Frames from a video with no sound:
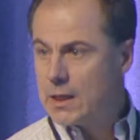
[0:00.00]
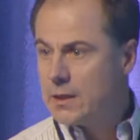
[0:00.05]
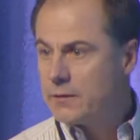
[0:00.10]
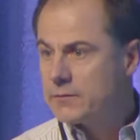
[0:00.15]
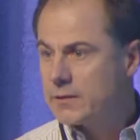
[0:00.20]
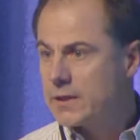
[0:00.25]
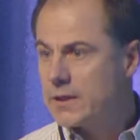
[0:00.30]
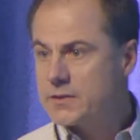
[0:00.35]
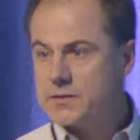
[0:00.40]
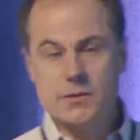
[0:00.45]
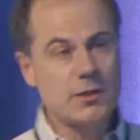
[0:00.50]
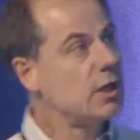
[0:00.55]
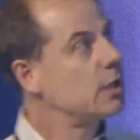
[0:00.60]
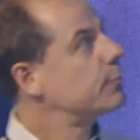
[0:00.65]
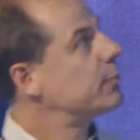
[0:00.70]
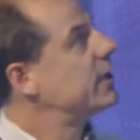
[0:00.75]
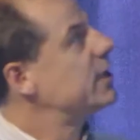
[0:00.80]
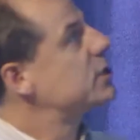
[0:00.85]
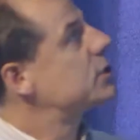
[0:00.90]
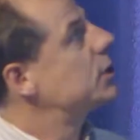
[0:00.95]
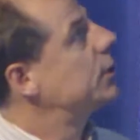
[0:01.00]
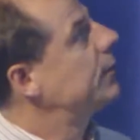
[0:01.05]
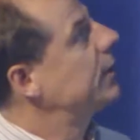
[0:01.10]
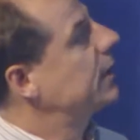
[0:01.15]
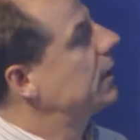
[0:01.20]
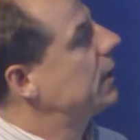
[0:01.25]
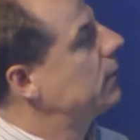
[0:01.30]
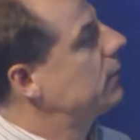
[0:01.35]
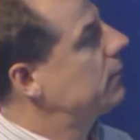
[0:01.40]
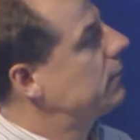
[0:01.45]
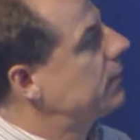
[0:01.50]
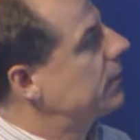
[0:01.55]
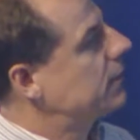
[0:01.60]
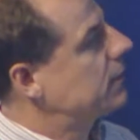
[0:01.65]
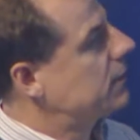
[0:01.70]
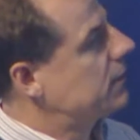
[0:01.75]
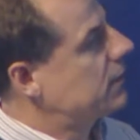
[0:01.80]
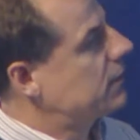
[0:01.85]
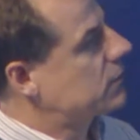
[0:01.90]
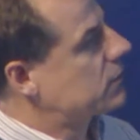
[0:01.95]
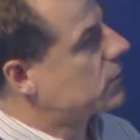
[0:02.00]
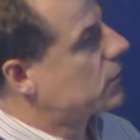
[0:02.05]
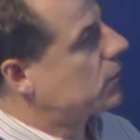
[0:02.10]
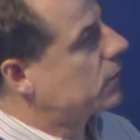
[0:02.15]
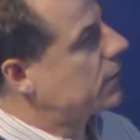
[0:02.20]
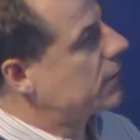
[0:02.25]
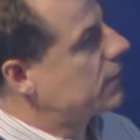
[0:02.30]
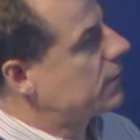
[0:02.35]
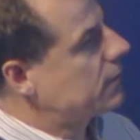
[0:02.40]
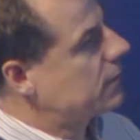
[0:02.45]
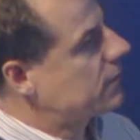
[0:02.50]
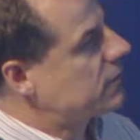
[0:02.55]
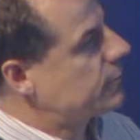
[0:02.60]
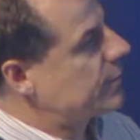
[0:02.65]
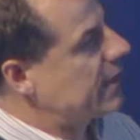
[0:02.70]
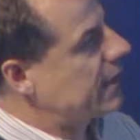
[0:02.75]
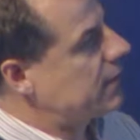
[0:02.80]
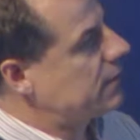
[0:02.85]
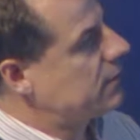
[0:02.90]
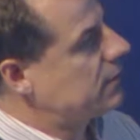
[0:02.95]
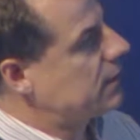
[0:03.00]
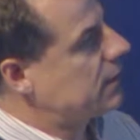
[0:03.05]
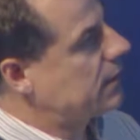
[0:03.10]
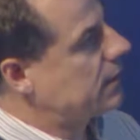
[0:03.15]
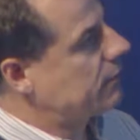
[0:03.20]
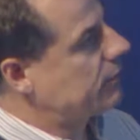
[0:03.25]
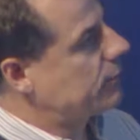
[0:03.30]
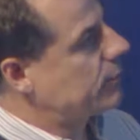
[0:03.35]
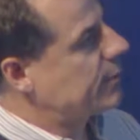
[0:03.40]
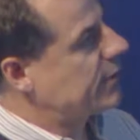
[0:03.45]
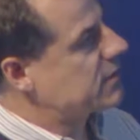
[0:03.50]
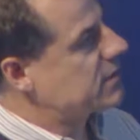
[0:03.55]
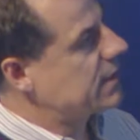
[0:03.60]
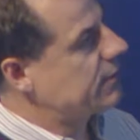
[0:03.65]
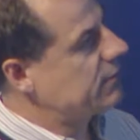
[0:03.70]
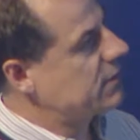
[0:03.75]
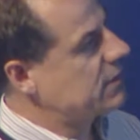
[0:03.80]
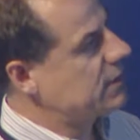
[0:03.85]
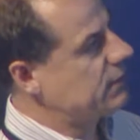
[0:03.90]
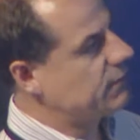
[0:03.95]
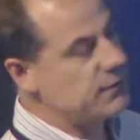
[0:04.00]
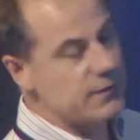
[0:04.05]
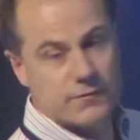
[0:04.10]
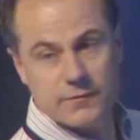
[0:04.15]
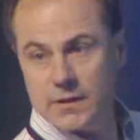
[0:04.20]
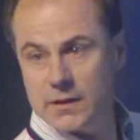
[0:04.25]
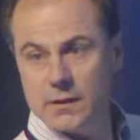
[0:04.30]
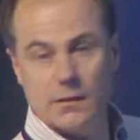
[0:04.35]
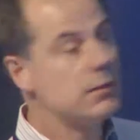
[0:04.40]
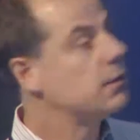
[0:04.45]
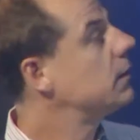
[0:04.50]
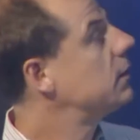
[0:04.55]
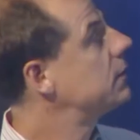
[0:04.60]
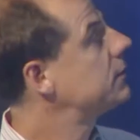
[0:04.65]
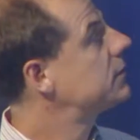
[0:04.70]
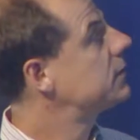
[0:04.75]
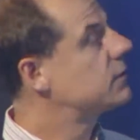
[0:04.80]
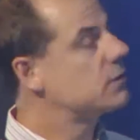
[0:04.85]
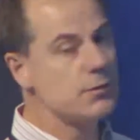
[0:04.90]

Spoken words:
So I'm going to start by showing you this core spanned from about 1750 to